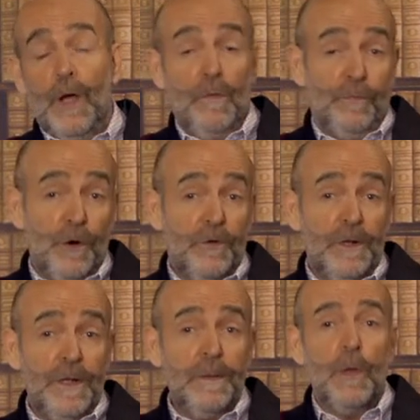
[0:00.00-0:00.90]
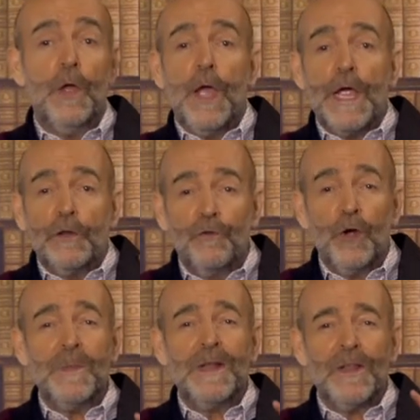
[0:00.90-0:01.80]
Unfortunately,
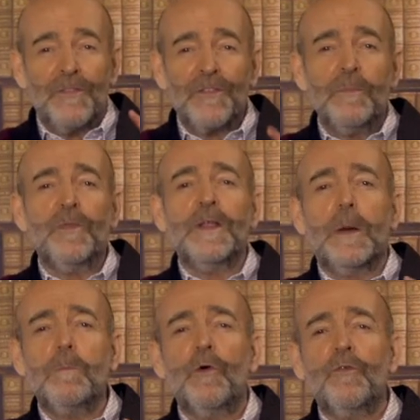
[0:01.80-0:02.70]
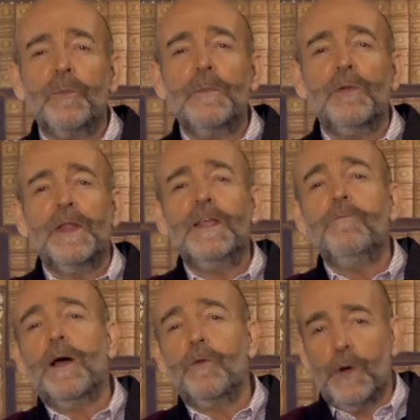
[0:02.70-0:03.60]
enjoyment is something that most people leave
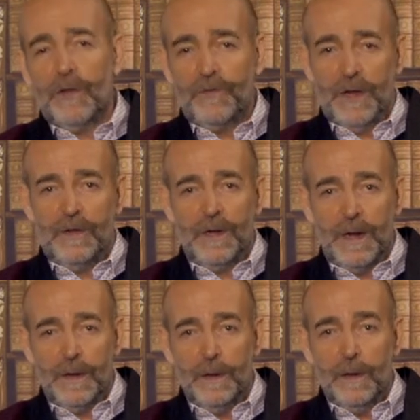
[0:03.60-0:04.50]
by the wayside today,